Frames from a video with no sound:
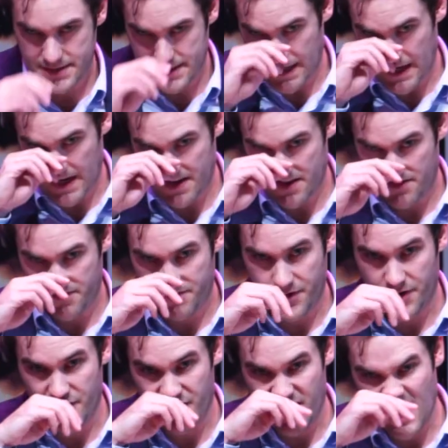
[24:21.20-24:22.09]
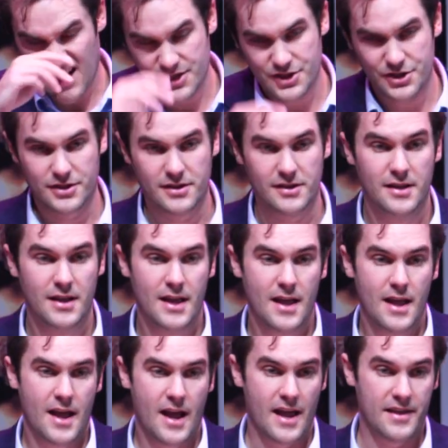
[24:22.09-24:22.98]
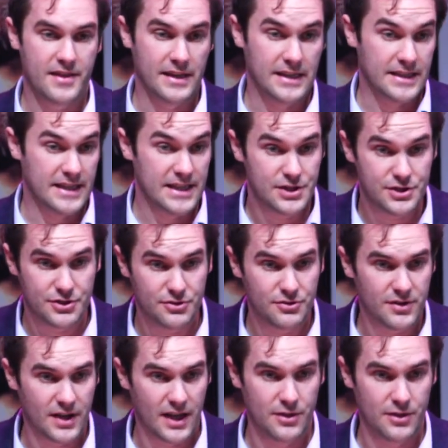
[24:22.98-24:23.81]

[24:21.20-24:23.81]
take further action, I think, need to,